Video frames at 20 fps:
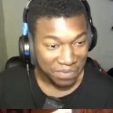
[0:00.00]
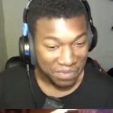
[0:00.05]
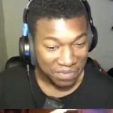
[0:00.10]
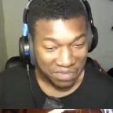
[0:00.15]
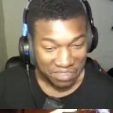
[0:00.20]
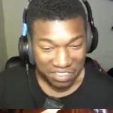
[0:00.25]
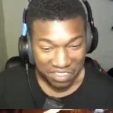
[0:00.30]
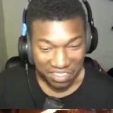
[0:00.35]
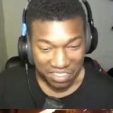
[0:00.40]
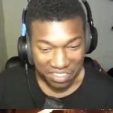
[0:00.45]

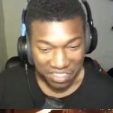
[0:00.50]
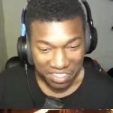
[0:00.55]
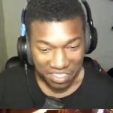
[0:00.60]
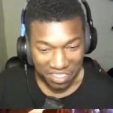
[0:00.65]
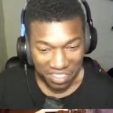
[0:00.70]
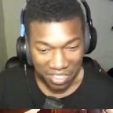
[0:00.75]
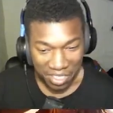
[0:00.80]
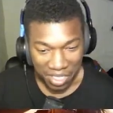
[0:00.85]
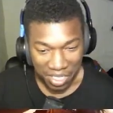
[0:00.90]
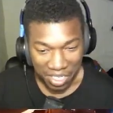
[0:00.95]

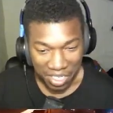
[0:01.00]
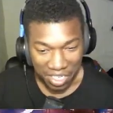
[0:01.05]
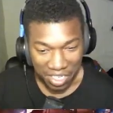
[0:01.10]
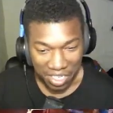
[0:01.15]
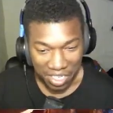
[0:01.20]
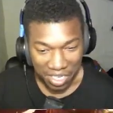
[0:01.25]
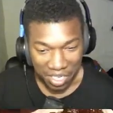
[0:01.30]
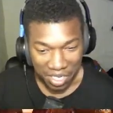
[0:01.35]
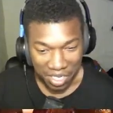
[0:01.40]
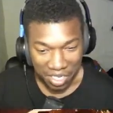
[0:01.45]

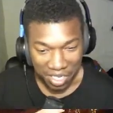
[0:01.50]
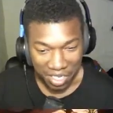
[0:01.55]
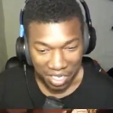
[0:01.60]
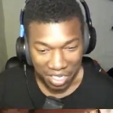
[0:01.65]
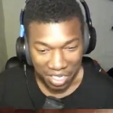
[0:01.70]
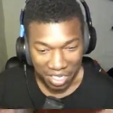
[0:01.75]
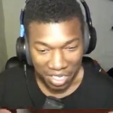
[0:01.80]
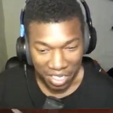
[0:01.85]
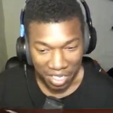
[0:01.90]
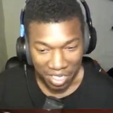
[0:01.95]

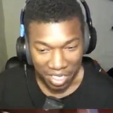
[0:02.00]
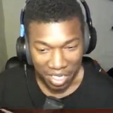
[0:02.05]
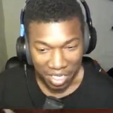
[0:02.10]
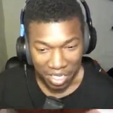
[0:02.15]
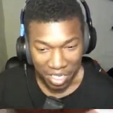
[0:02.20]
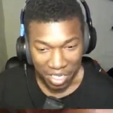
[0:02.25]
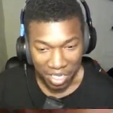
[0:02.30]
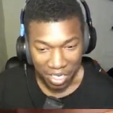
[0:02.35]
Nothing is said.